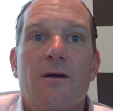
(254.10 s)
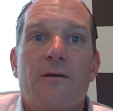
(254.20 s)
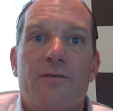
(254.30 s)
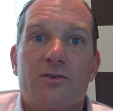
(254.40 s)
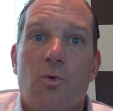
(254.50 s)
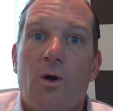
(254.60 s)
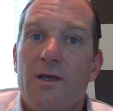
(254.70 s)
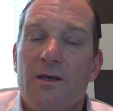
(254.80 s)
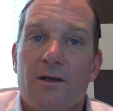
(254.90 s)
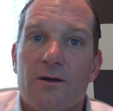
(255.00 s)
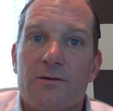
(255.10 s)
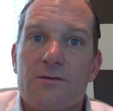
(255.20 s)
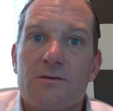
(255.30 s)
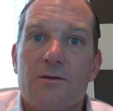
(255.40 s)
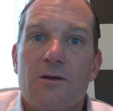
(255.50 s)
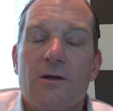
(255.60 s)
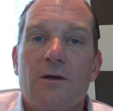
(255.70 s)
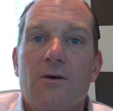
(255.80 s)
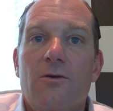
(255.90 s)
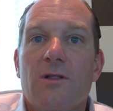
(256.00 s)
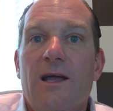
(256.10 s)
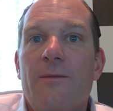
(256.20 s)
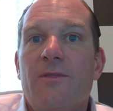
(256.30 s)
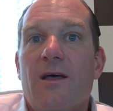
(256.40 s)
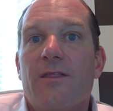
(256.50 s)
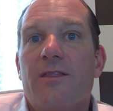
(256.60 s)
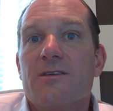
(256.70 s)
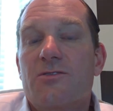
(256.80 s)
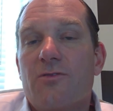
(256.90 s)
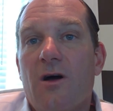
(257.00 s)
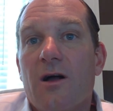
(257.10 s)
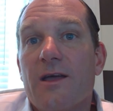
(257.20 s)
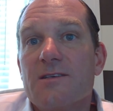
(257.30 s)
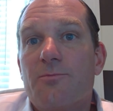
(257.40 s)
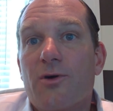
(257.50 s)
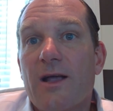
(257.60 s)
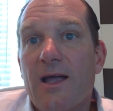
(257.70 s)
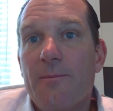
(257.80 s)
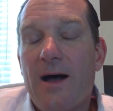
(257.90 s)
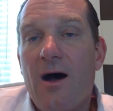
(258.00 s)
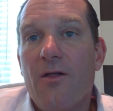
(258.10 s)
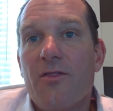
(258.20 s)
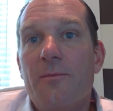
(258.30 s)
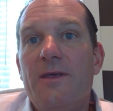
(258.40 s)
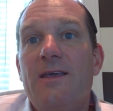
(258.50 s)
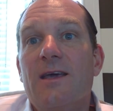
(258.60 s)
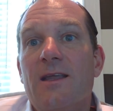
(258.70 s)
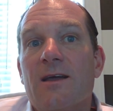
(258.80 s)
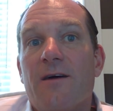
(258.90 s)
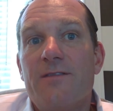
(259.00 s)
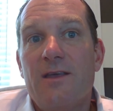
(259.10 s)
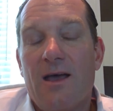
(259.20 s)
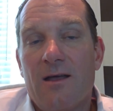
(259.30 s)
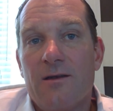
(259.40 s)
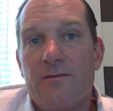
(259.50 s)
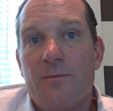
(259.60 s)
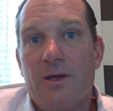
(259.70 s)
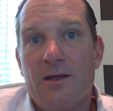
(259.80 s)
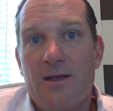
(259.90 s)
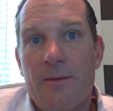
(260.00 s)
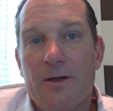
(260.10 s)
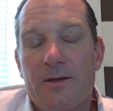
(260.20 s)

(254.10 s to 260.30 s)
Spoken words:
for 20 years, who claimed that this drug is bringing about the beginning of the end of the pandemic.